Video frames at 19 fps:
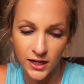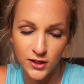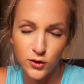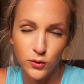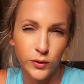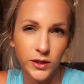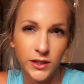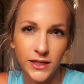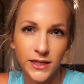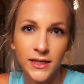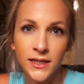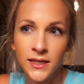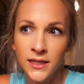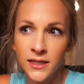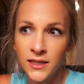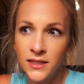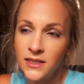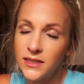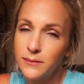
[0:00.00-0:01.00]
I don't really
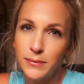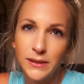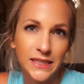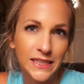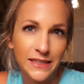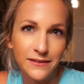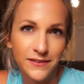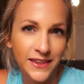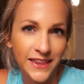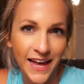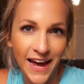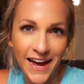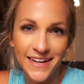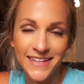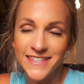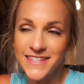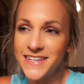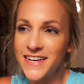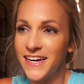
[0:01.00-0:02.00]
believe in
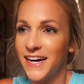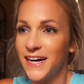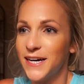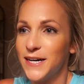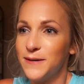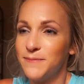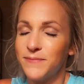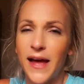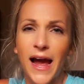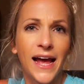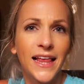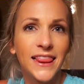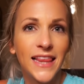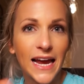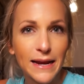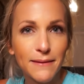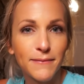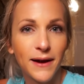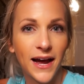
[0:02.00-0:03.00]
that. I
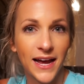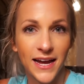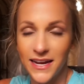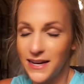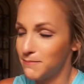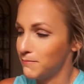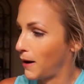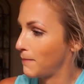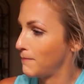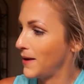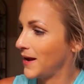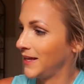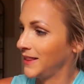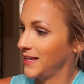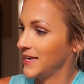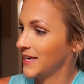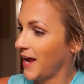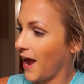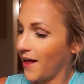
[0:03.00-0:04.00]
like my
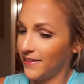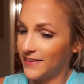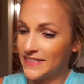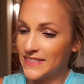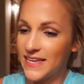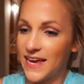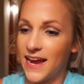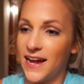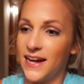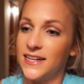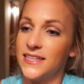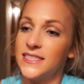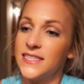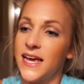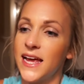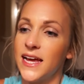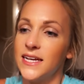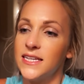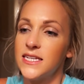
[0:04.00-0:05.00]
mainly callous hands,
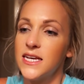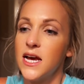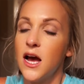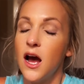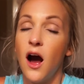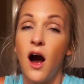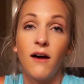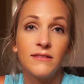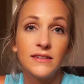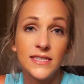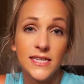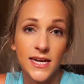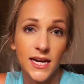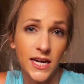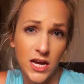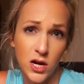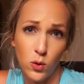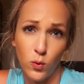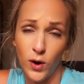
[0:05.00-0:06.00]
and obviously
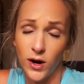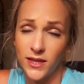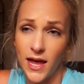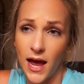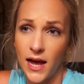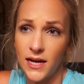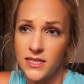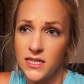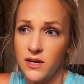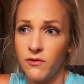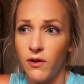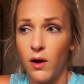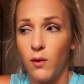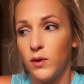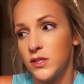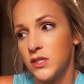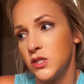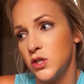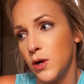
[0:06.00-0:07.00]
I can't wear that if
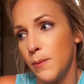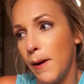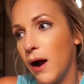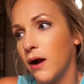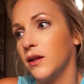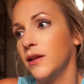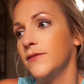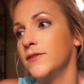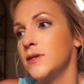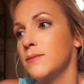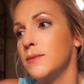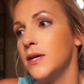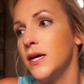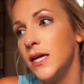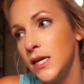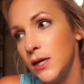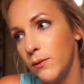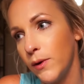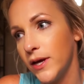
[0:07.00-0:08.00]
I was to do a powerlifting
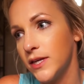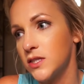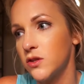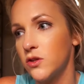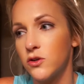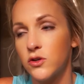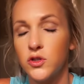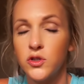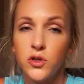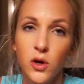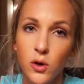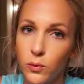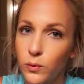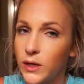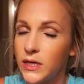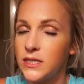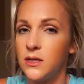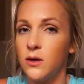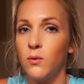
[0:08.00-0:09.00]
meet anyway, so there's no
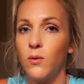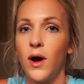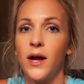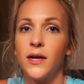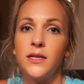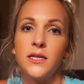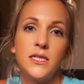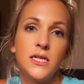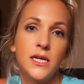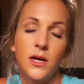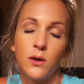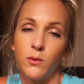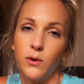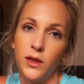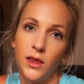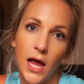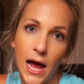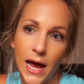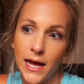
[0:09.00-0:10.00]
reason why I need to get
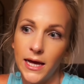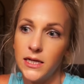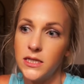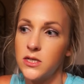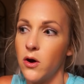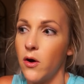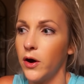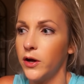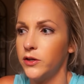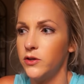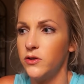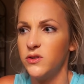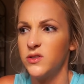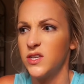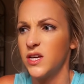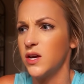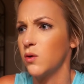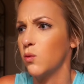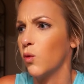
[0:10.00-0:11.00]
reliant on
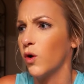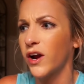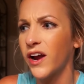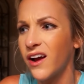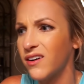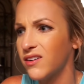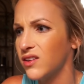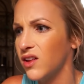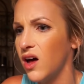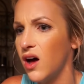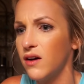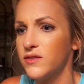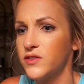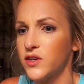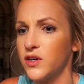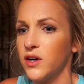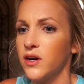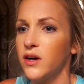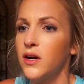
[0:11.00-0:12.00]
using workout
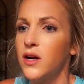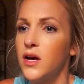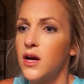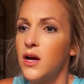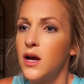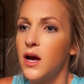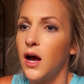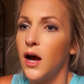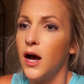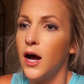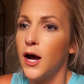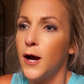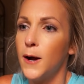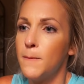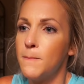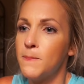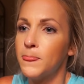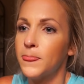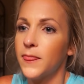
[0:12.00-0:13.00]
gloves or
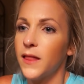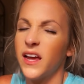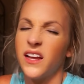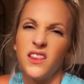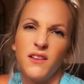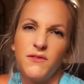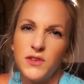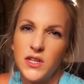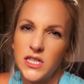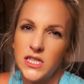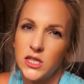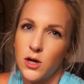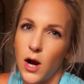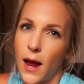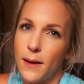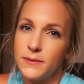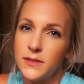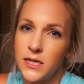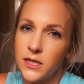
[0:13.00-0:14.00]
like lifting
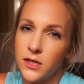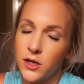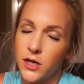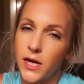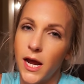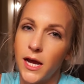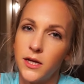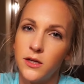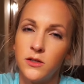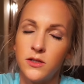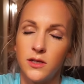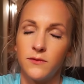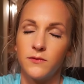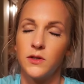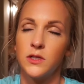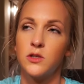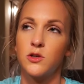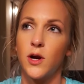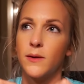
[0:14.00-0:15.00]
straps either. You can't use
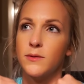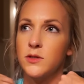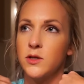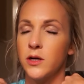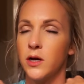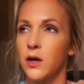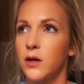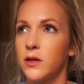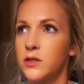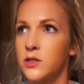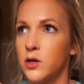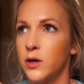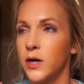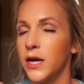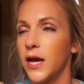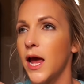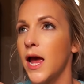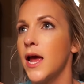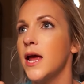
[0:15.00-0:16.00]
lifting straps
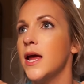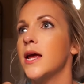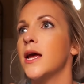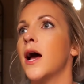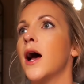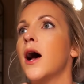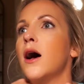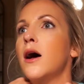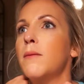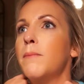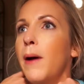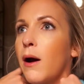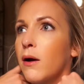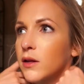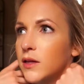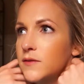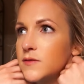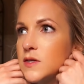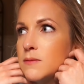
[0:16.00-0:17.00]
during a
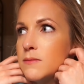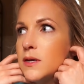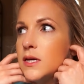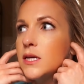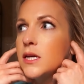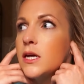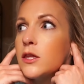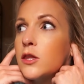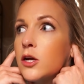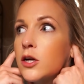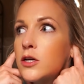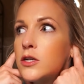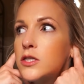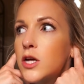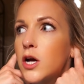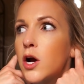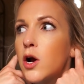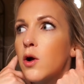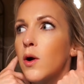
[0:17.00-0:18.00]
powerlifting meet either,
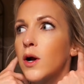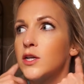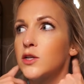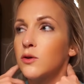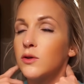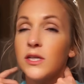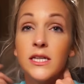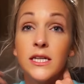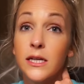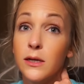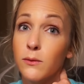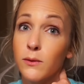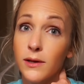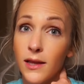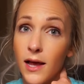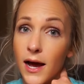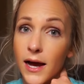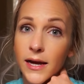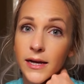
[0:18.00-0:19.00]
so I don't need to get
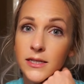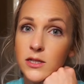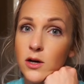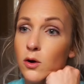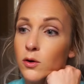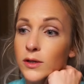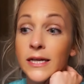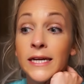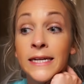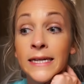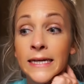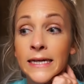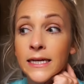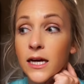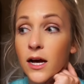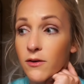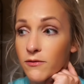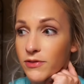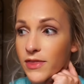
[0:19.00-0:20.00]
reliant on
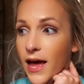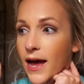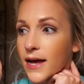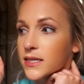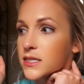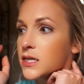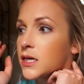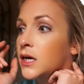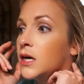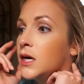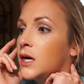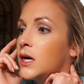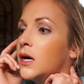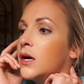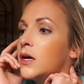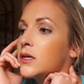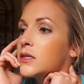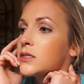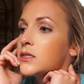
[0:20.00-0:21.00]
any of that.
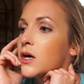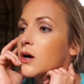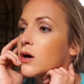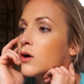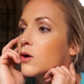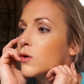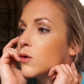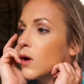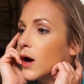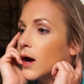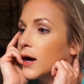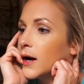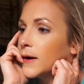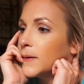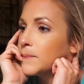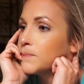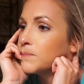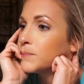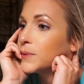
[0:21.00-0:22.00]
So
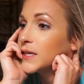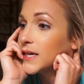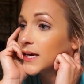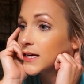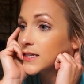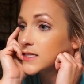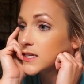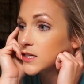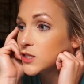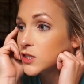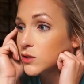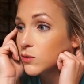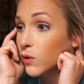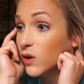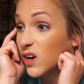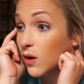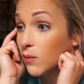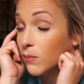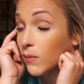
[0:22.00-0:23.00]
but yes, I just need to
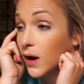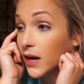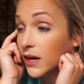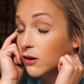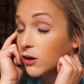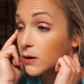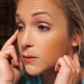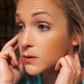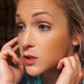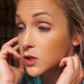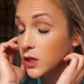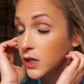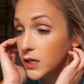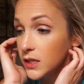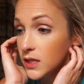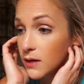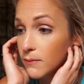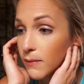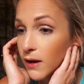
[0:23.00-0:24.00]
work out my grip
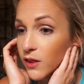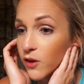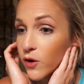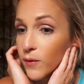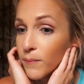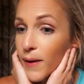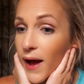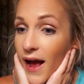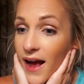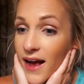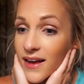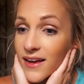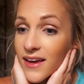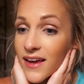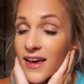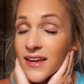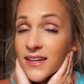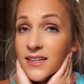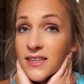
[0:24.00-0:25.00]
strength and my lower back,
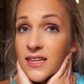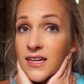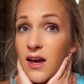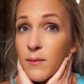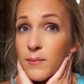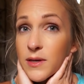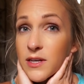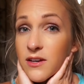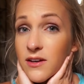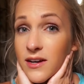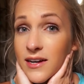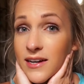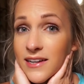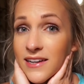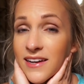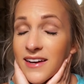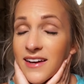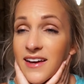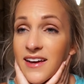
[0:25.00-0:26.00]
and I think I'll be
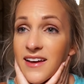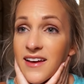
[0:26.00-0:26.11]
good.